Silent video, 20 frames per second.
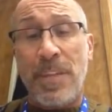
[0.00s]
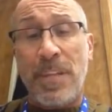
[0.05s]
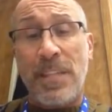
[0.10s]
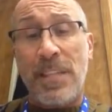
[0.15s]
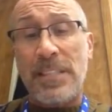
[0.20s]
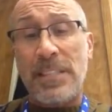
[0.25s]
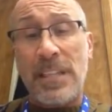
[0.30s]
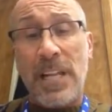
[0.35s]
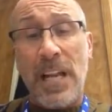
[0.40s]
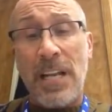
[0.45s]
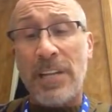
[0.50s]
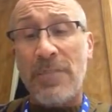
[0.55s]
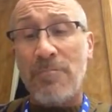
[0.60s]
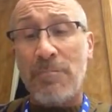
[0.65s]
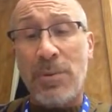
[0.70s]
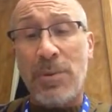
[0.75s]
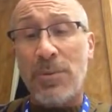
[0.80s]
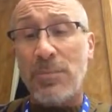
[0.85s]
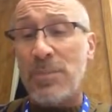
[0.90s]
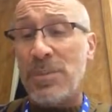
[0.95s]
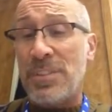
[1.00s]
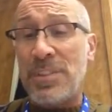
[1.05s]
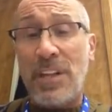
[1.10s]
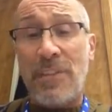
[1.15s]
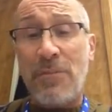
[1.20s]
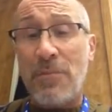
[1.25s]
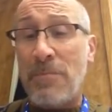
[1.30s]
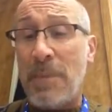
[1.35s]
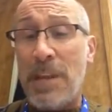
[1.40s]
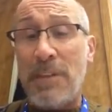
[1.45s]
This kind of bird was
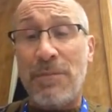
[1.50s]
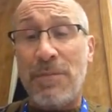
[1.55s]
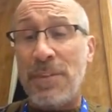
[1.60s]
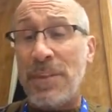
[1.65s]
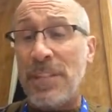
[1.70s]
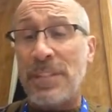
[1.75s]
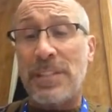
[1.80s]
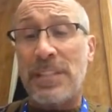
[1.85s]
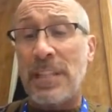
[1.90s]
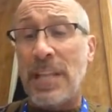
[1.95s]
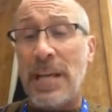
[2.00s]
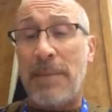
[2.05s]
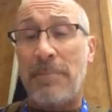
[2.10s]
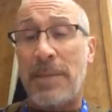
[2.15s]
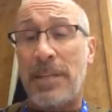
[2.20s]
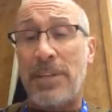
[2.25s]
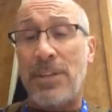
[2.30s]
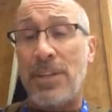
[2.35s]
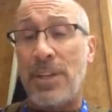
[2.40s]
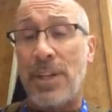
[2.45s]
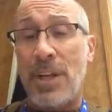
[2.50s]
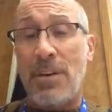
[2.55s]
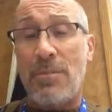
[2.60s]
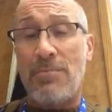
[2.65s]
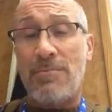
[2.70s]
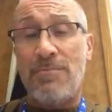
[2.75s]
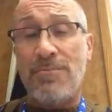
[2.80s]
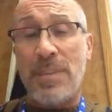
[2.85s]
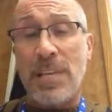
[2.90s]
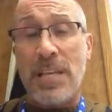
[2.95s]
never made for this climate, you know.